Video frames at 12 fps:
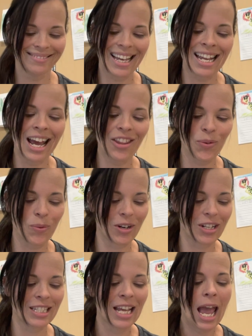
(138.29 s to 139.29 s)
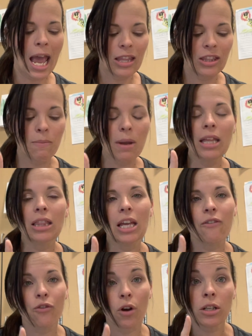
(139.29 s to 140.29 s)
In other words, the main
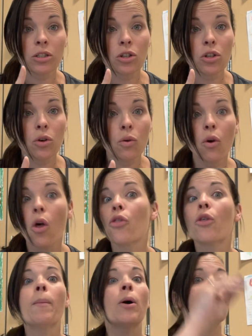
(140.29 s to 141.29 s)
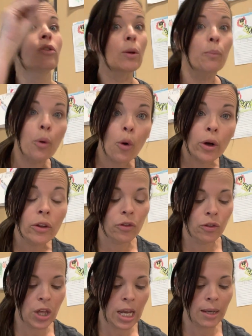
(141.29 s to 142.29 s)
thing for us to do, the most
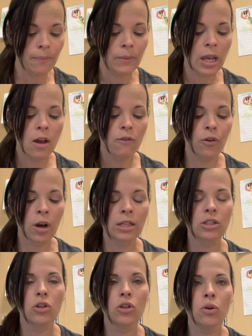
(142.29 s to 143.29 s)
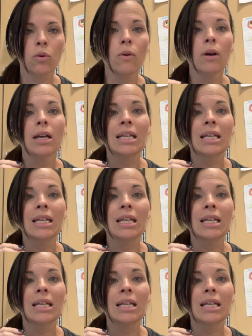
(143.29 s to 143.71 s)
important thing for us to do,